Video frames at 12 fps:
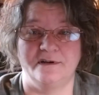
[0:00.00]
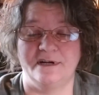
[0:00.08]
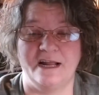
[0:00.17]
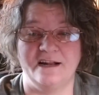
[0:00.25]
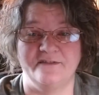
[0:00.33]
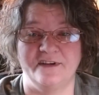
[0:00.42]

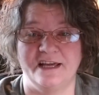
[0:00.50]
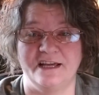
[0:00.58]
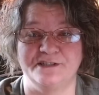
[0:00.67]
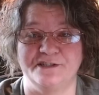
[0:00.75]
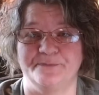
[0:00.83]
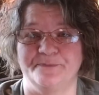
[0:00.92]
Not on
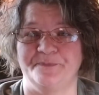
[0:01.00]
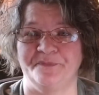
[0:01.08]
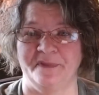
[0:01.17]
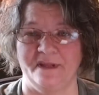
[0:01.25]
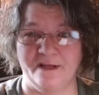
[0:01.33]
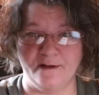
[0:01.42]
vacation.
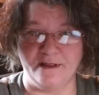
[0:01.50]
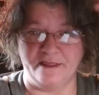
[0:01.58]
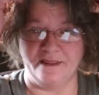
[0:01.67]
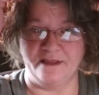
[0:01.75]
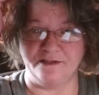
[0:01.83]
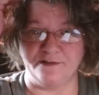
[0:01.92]

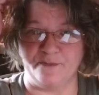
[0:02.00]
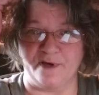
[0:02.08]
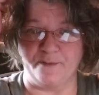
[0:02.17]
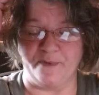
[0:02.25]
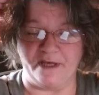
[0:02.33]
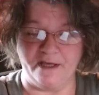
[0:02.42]
This
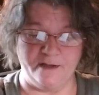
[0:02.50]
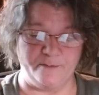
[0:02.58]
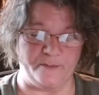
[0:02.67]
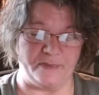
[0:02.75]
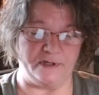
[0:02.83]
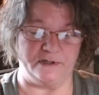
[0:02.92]
might be,
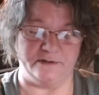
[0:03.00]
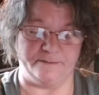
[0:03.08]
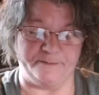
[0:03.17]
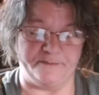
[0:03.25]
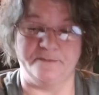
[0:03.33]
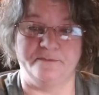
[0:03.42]
but
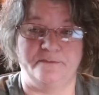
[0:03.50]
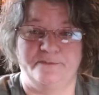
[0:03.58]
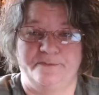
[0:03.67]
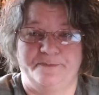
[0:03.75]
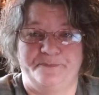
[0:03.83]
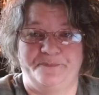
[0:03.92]

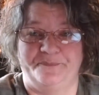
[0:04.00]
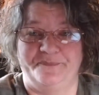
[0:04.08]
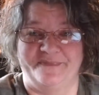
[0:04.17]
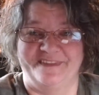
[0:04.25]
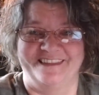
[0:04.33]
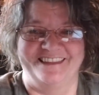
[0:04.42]

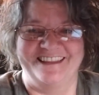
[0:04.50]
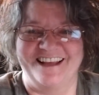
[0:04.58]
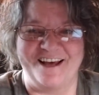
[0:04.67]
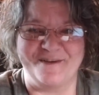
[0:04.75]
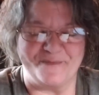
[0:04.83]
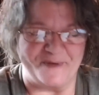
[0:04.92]

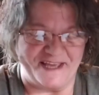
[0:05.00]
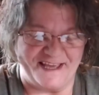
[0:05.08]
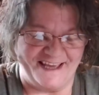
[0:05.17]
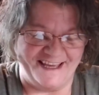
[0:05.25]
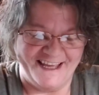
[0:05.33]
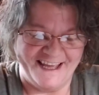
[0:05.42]
not me.